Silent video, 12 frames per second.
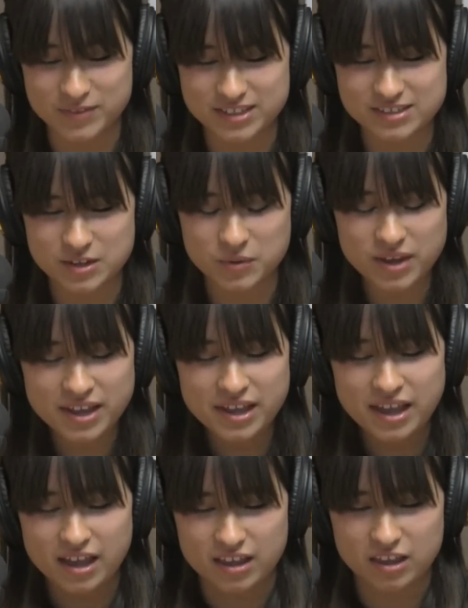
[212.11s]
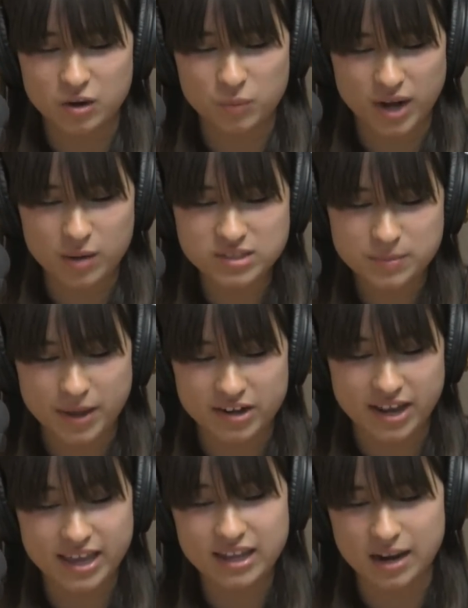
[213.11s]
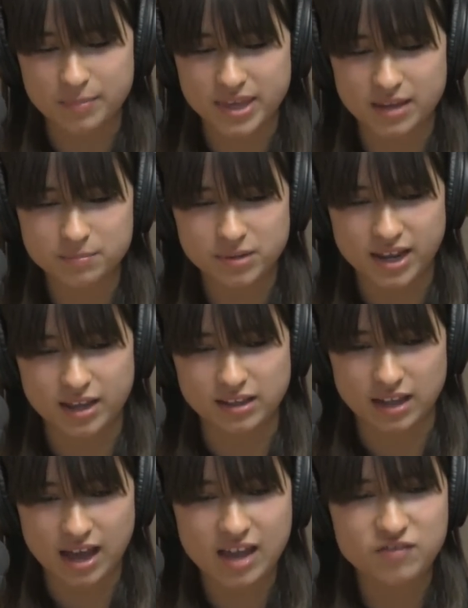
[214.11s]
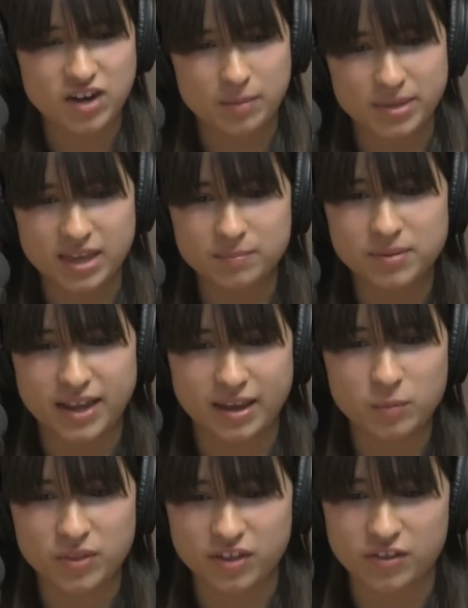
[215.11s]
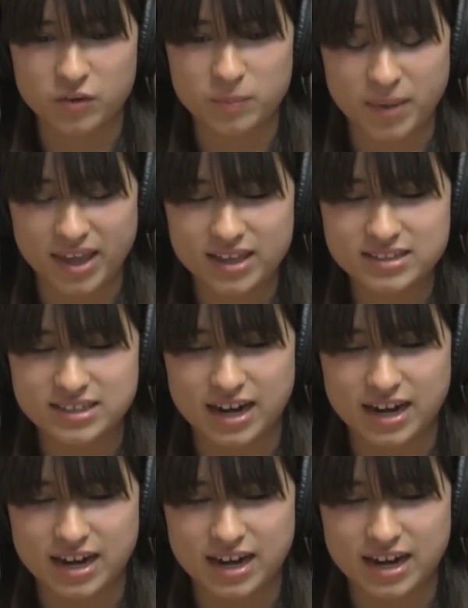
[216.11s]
And so, when I was about 8, I began playing live and I began playing with other bands.